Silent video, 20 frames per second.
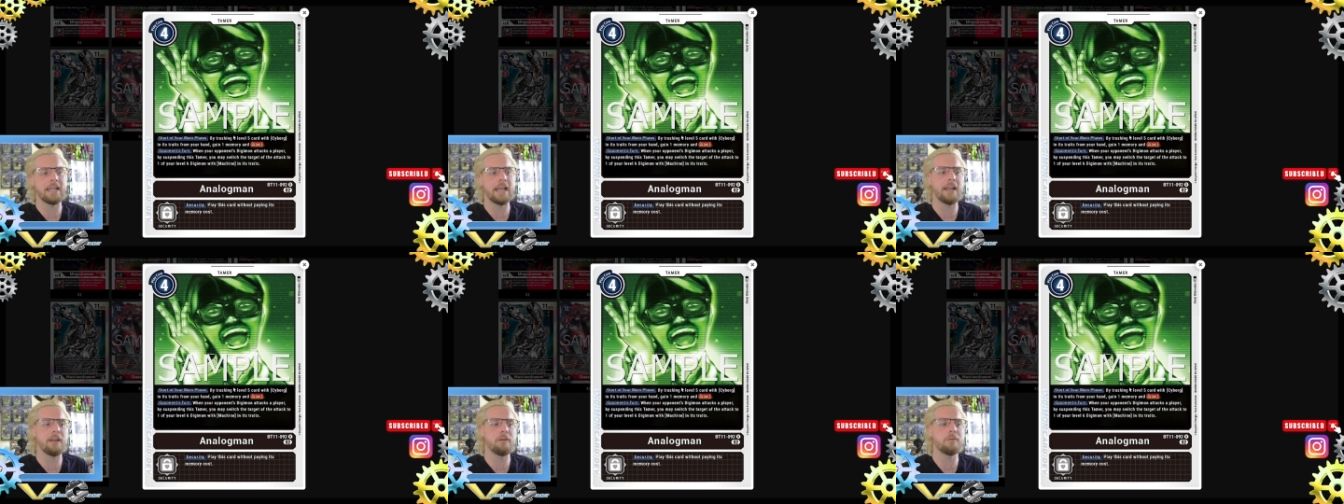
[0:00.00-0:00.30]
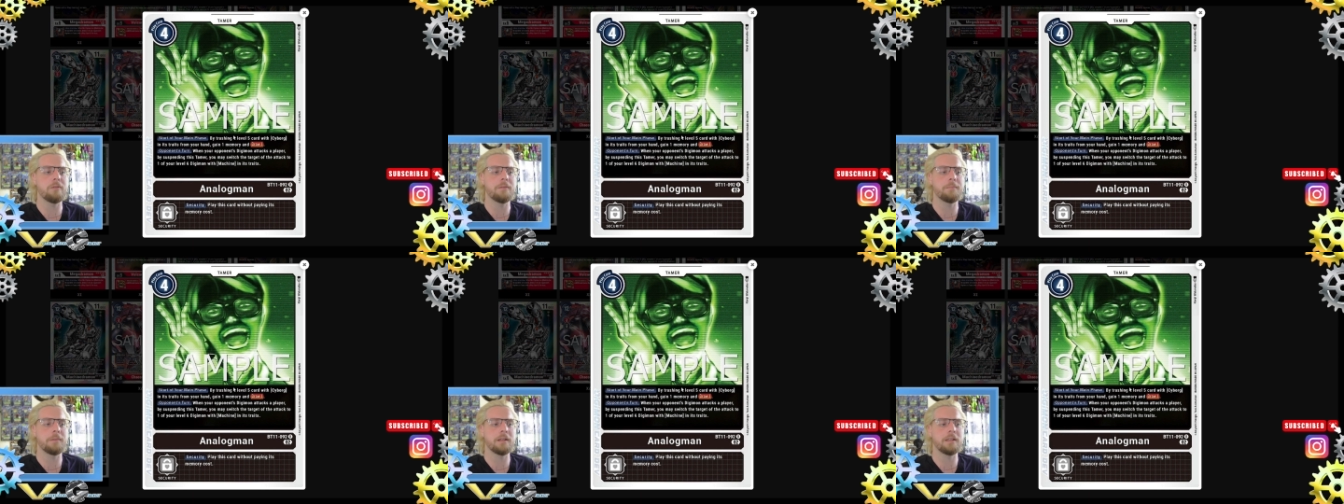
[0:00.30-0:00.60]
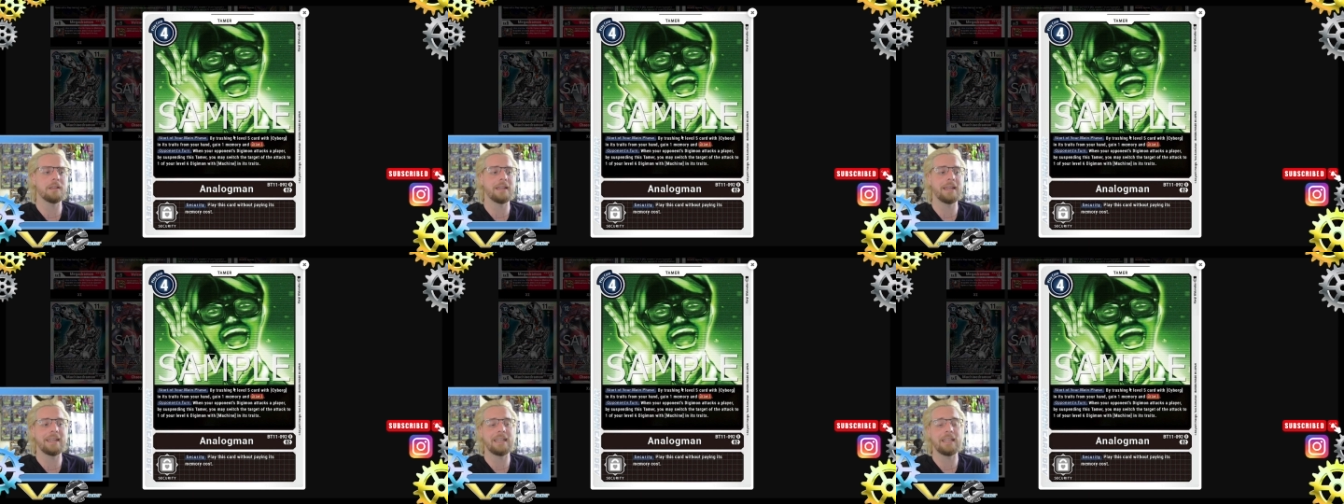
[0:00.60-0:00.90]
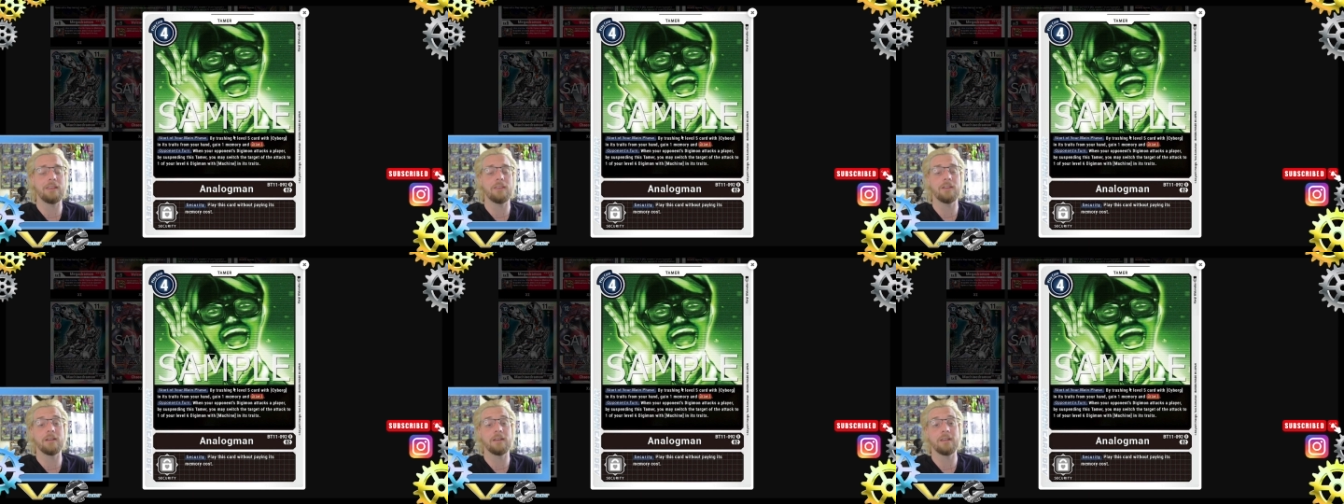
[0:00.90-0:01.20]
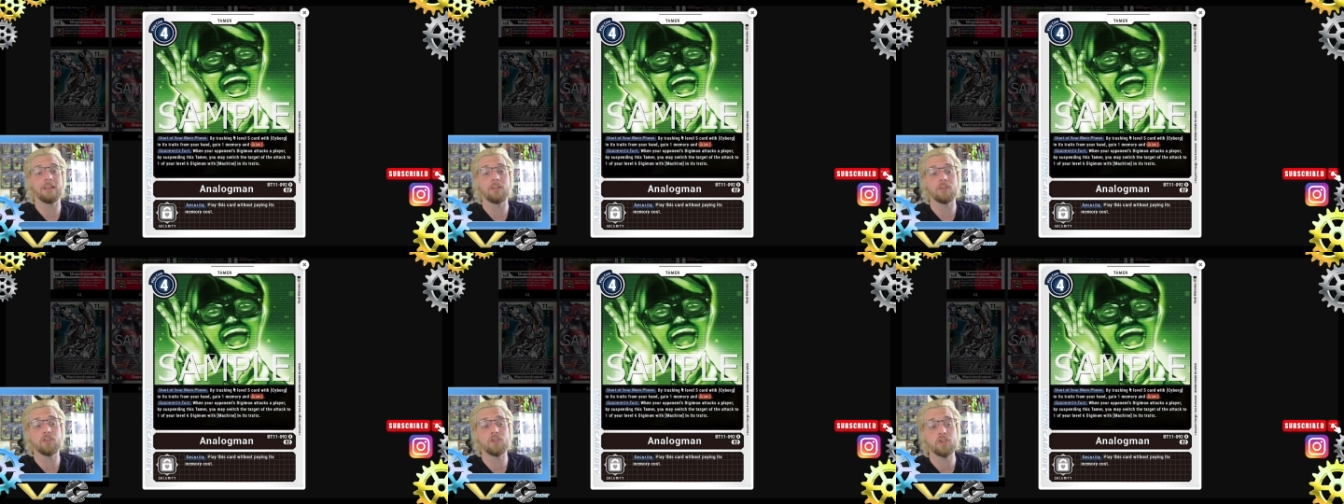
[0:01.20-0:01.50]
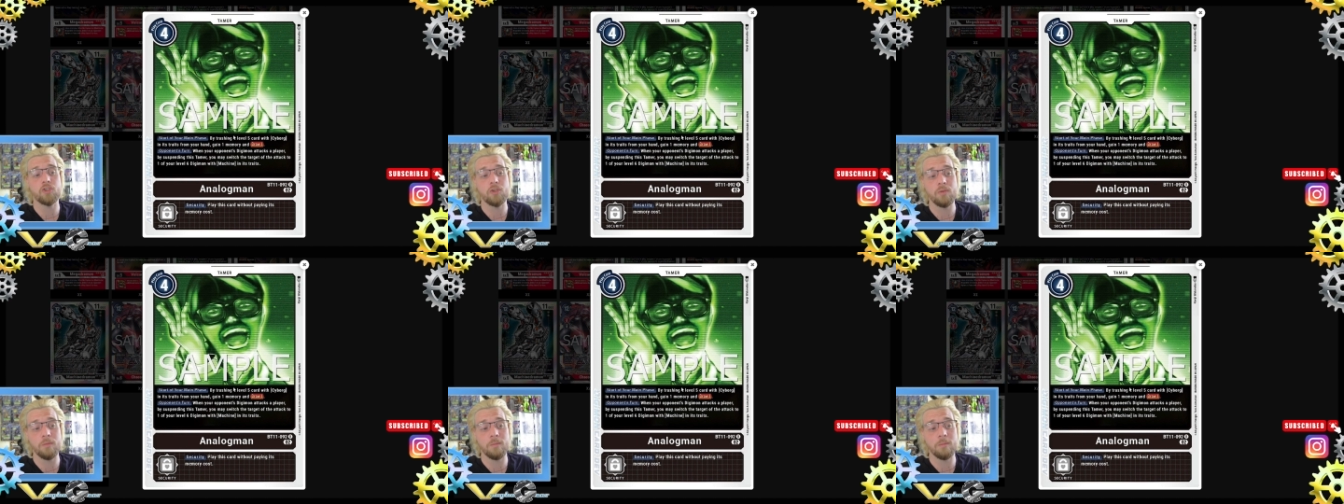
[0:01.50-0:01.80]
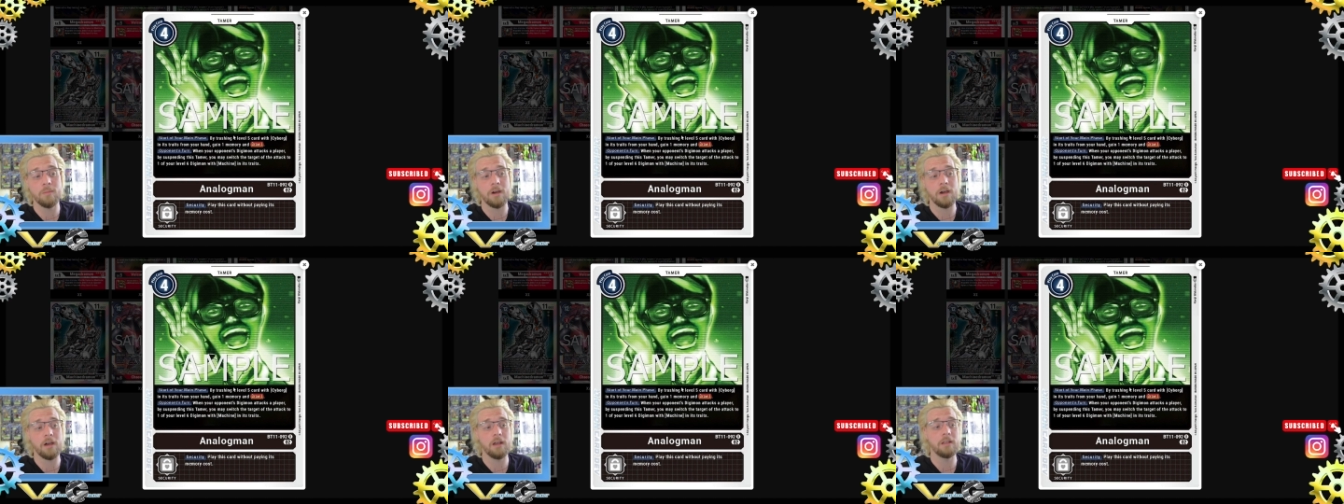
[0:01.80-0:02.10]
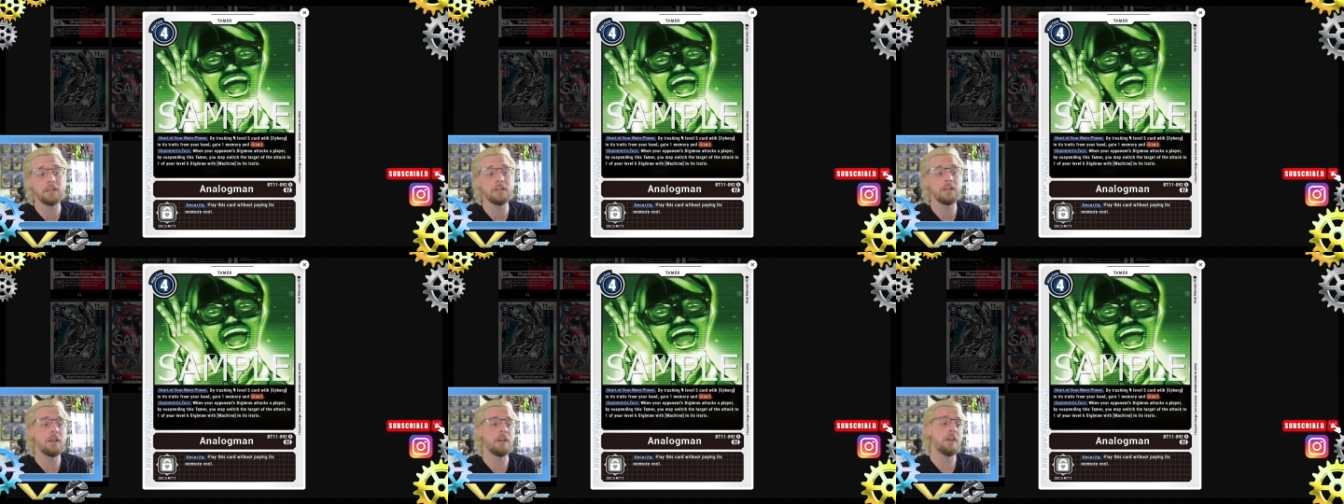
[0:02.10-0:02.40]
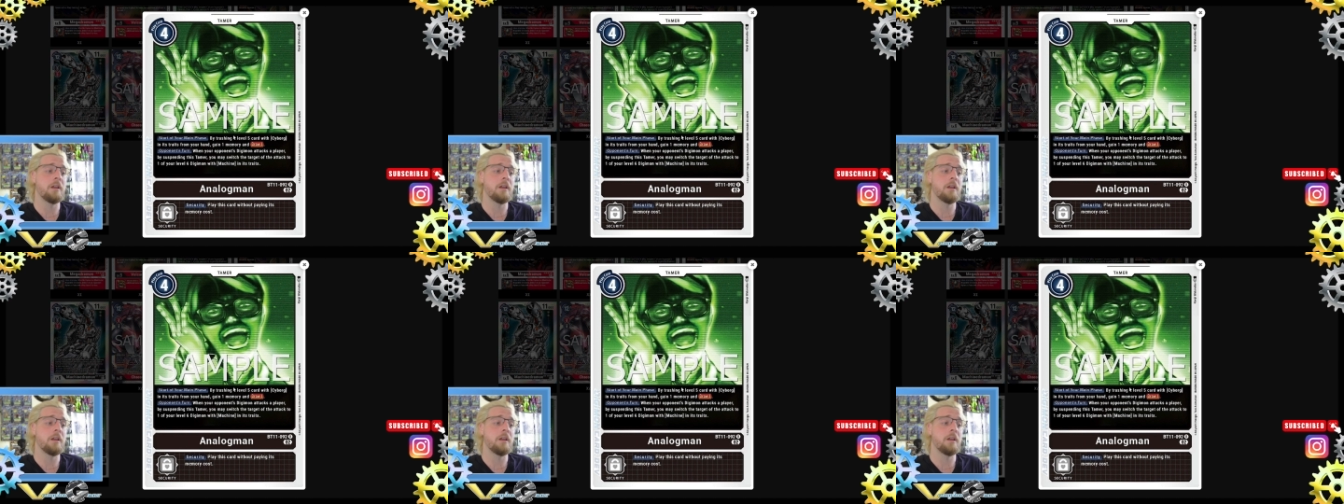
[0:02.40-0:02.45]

I would put like either another Chumon